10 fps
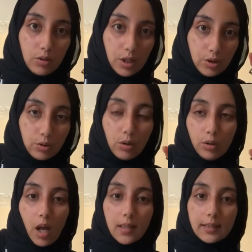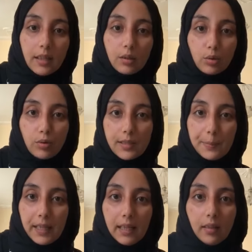They should go nice and
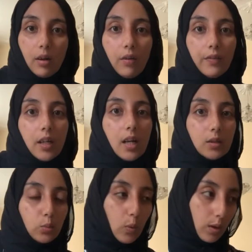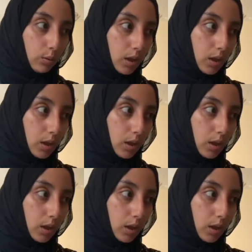crispy in the oven as well.